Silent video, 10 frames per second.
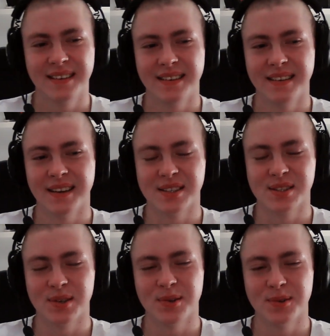Yeah.
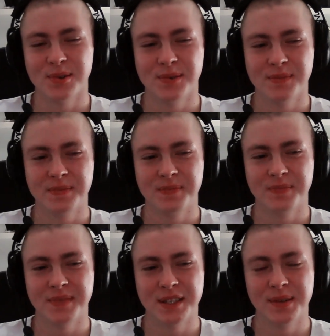So
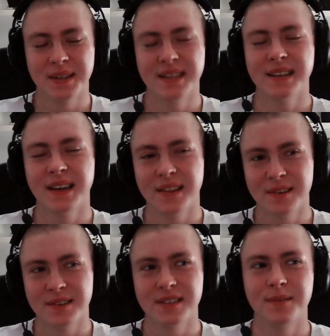drinking
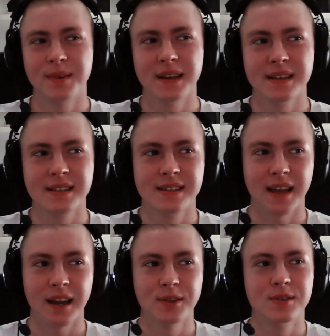energy drinks,
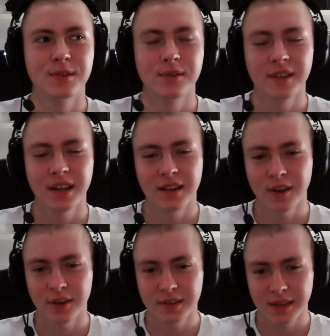I used to do that a
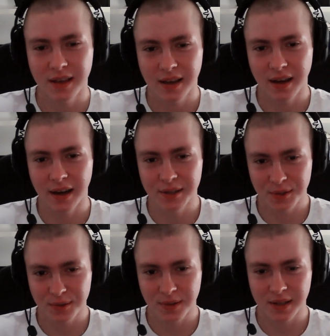lot. I don't
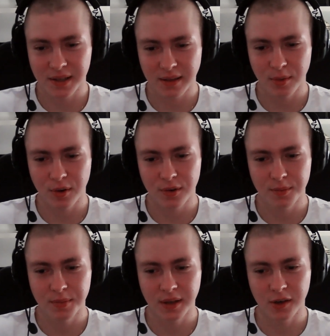do that anymore
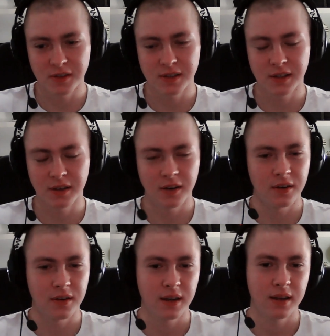because there's
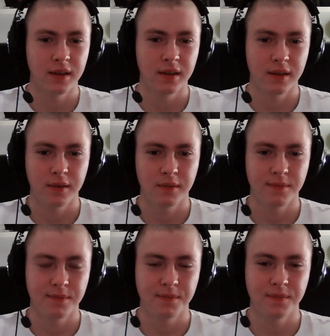
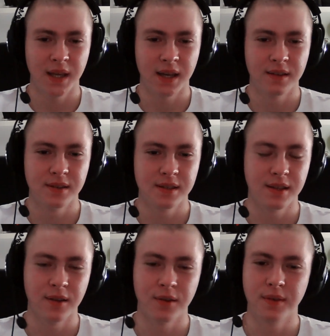a
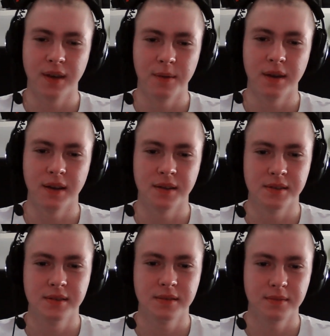lot of
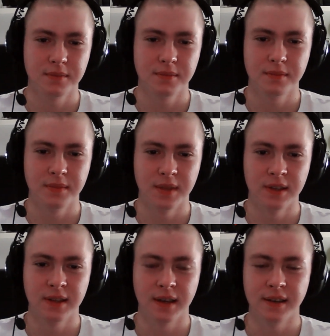chemicals
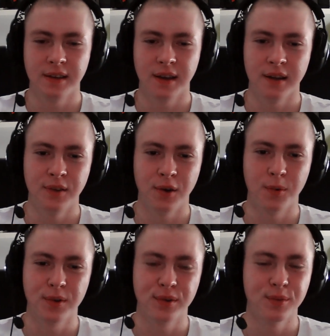that I don't
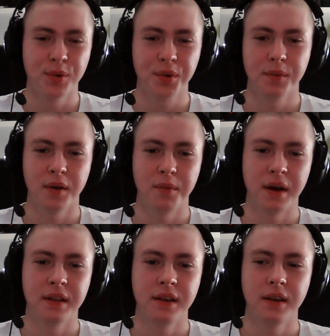want to put in my
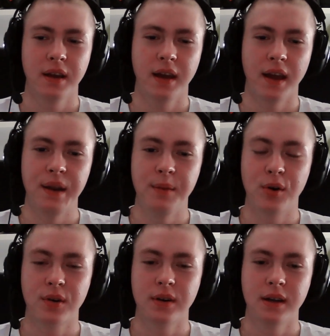body anymore.